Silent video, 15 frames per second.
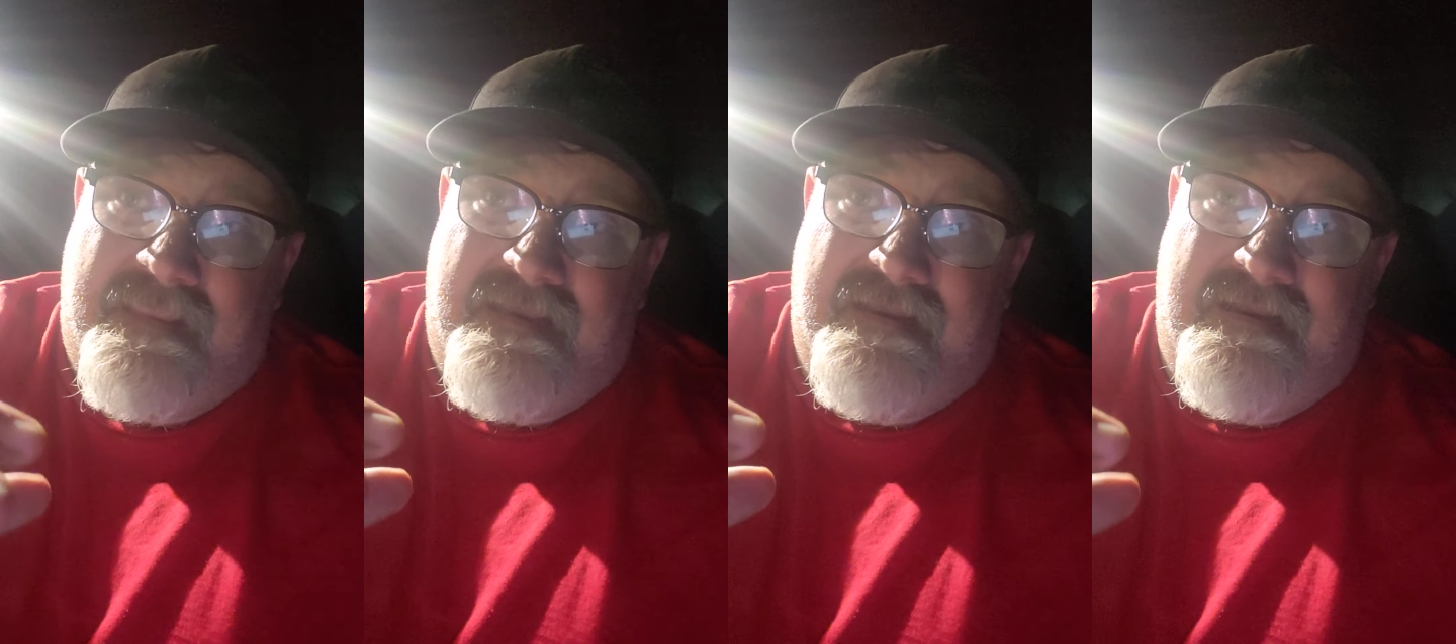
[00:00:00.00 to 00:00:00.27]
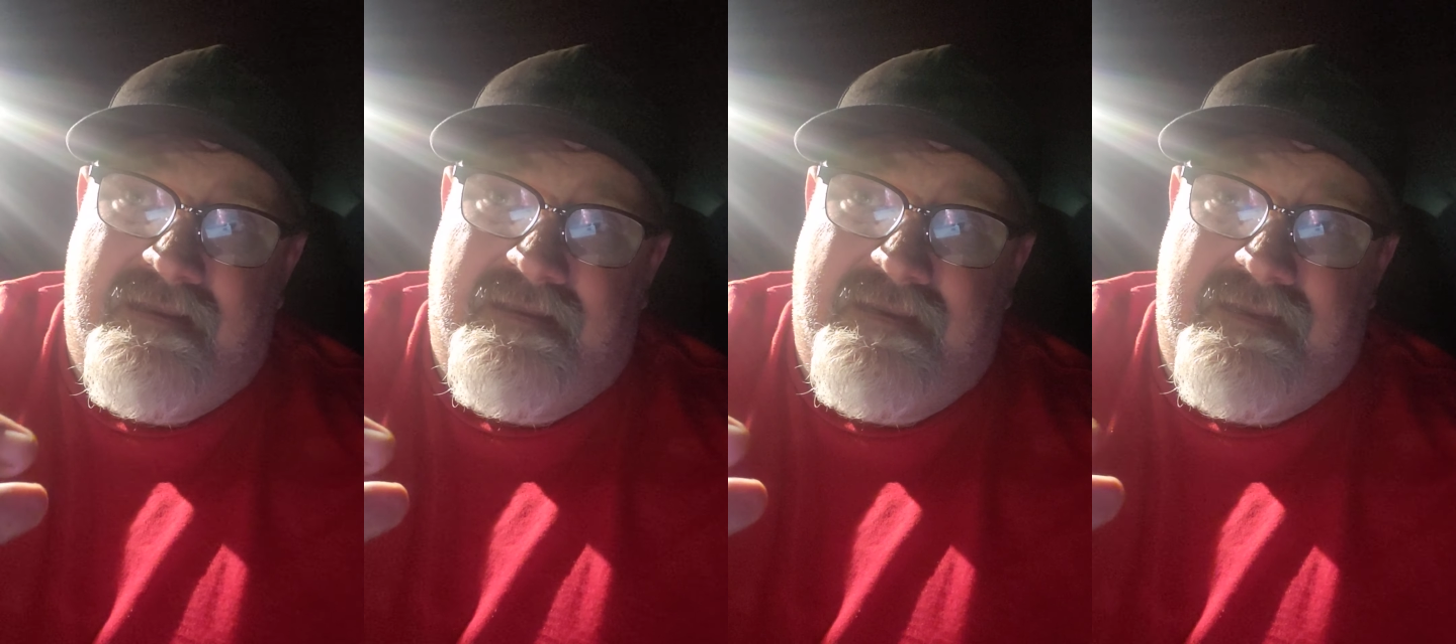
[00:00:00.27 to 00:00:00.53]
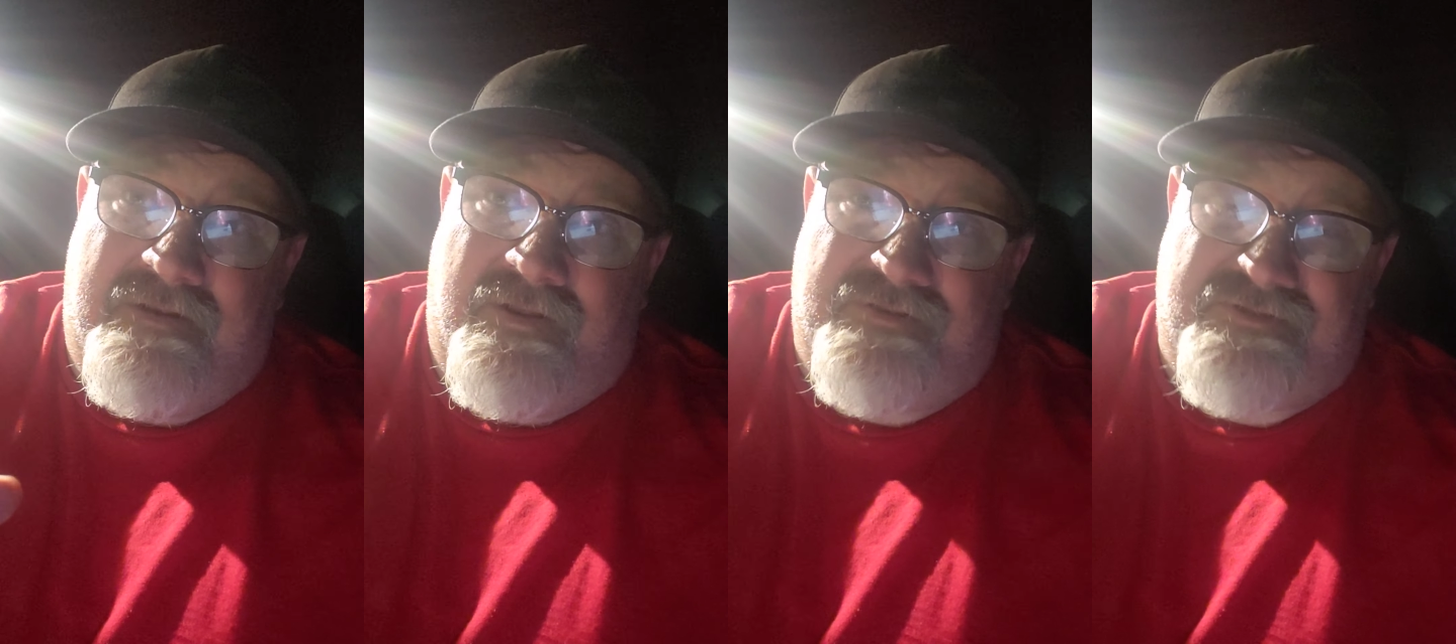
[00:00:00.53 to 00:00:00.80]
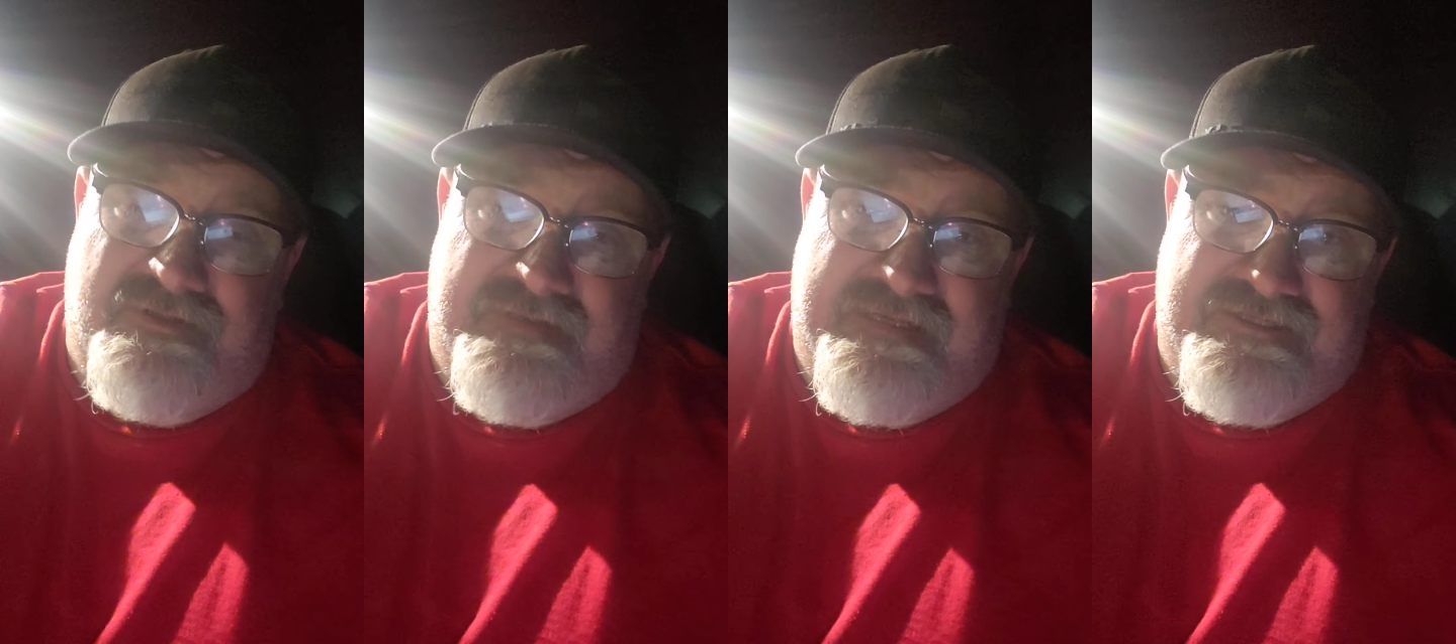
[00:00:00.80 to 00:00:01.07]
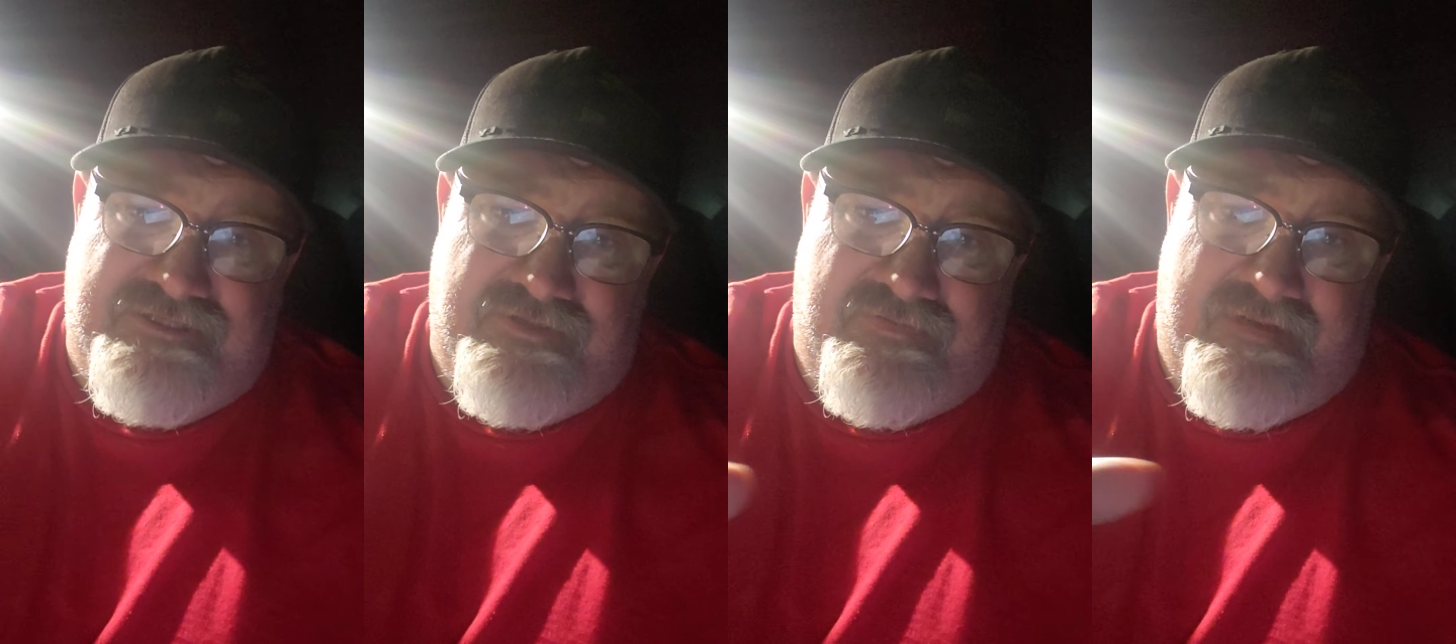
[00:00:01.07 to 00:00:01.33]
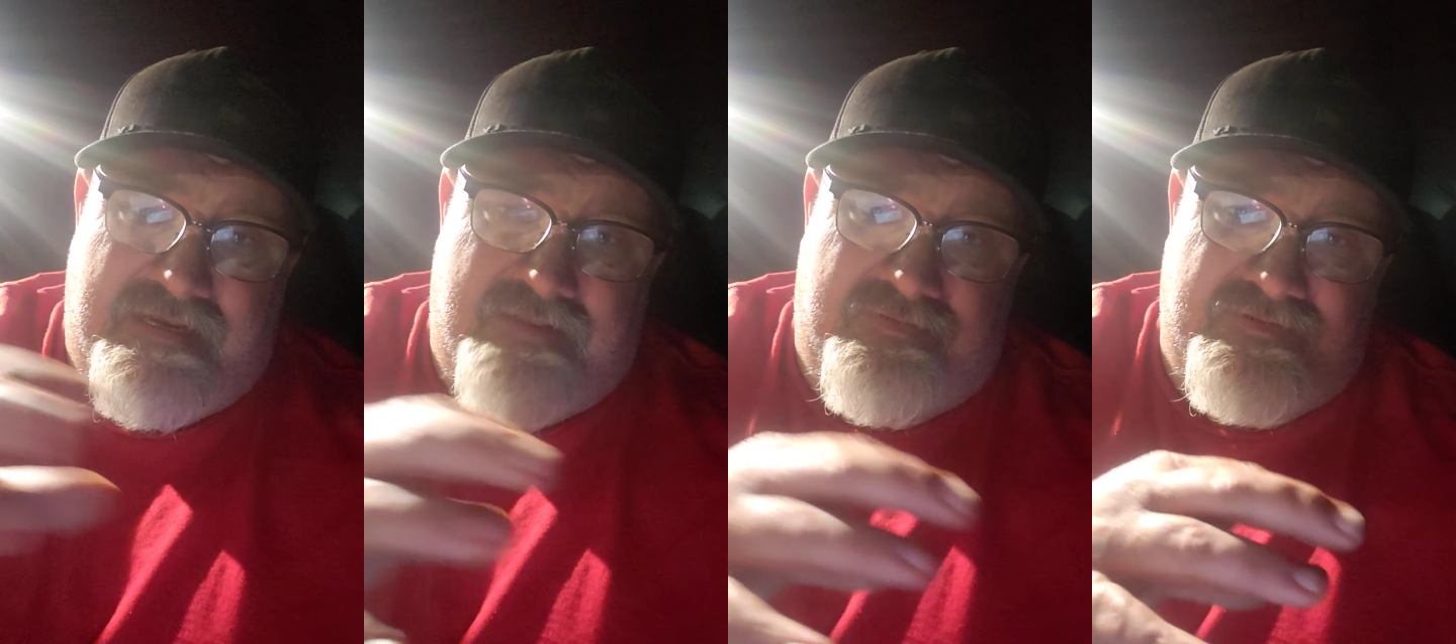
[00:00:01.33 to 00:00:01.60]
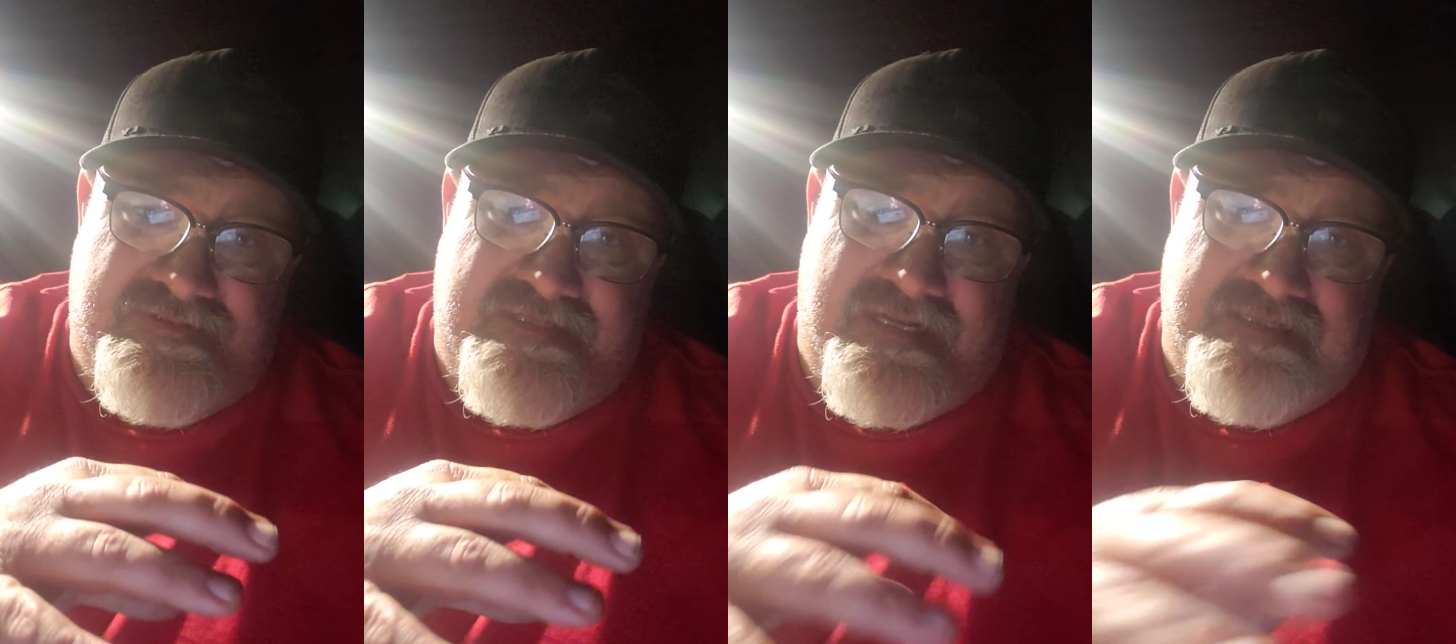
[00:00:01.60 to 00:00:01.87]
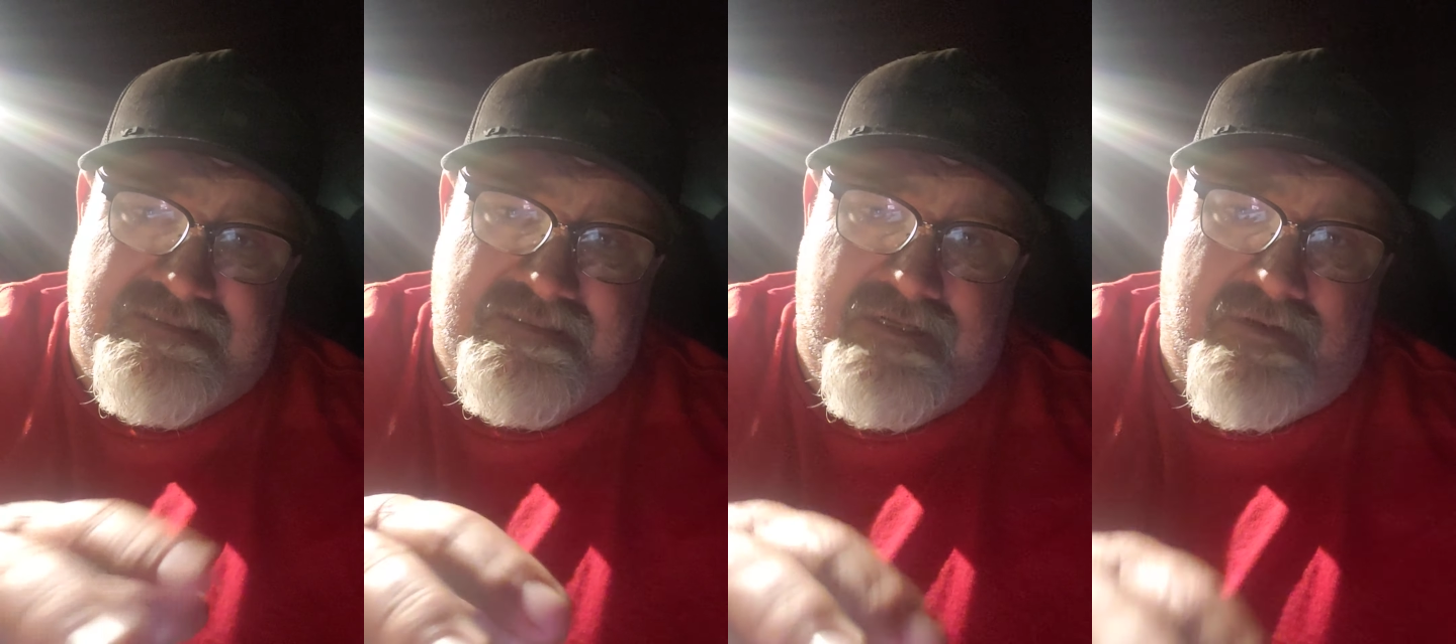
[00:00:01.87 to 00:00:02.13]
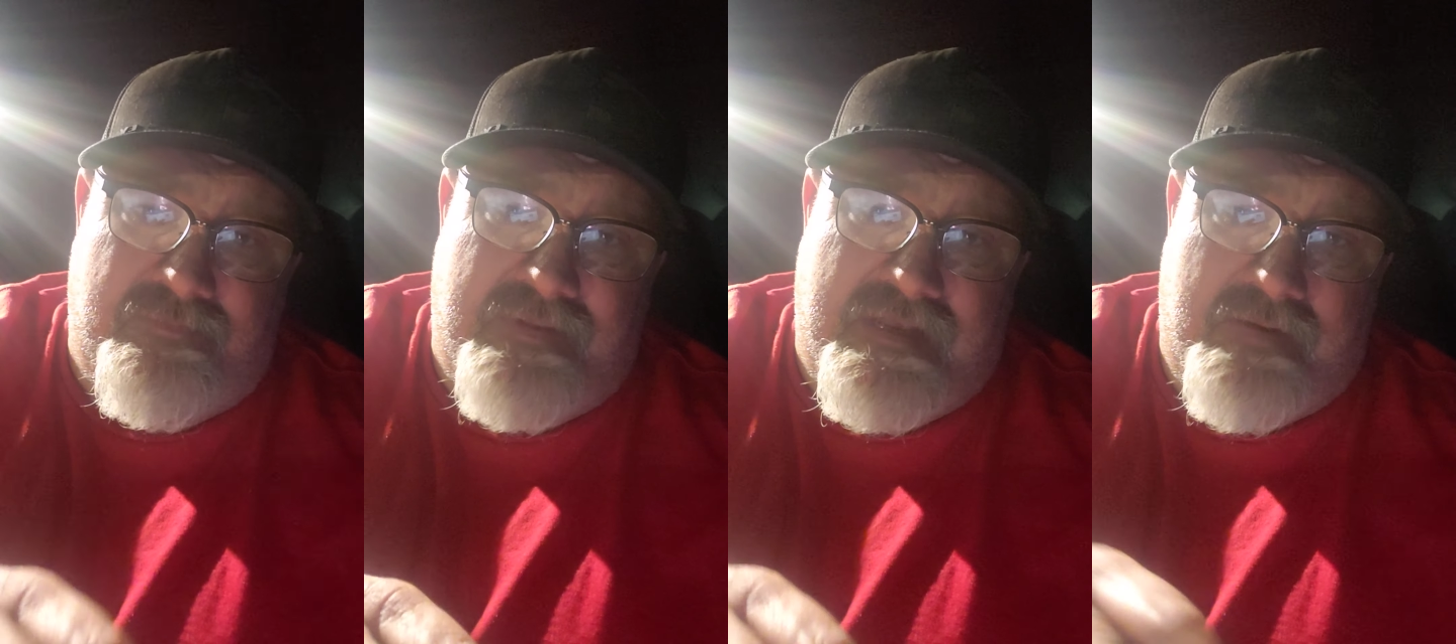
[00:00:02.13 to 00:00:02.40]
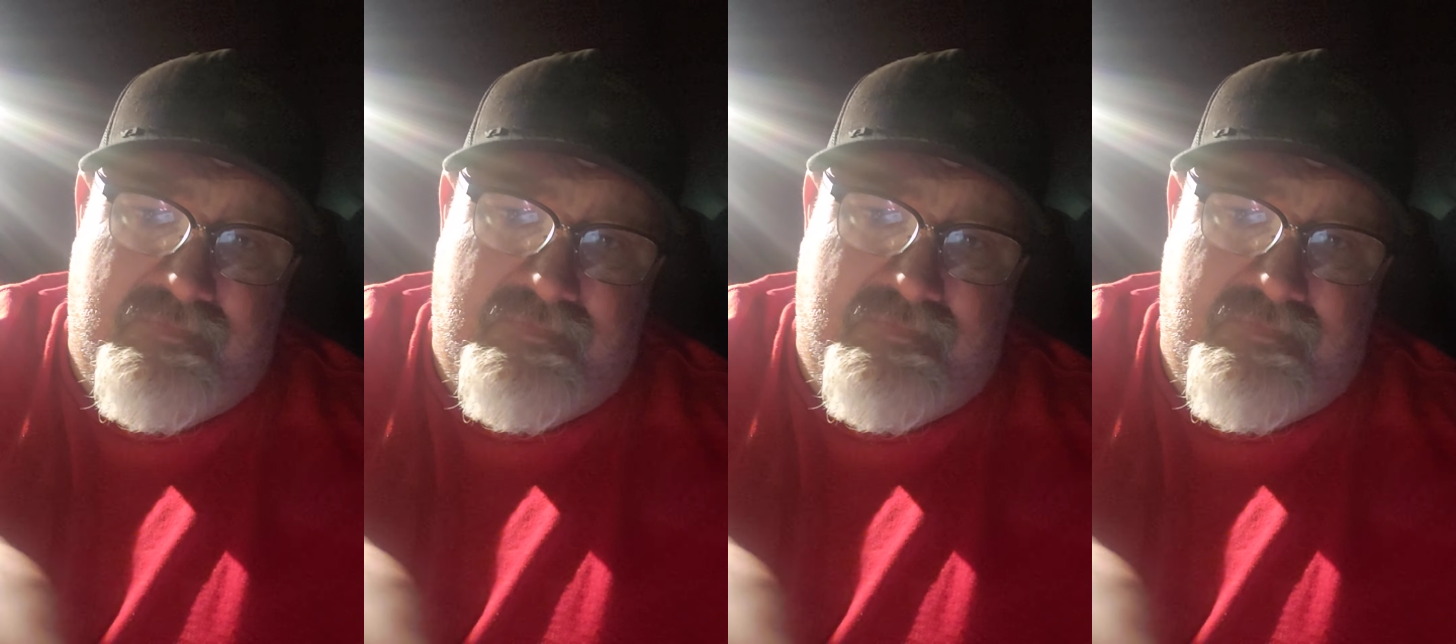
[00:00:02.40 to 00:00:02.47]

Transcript: It also links you to other sites nearby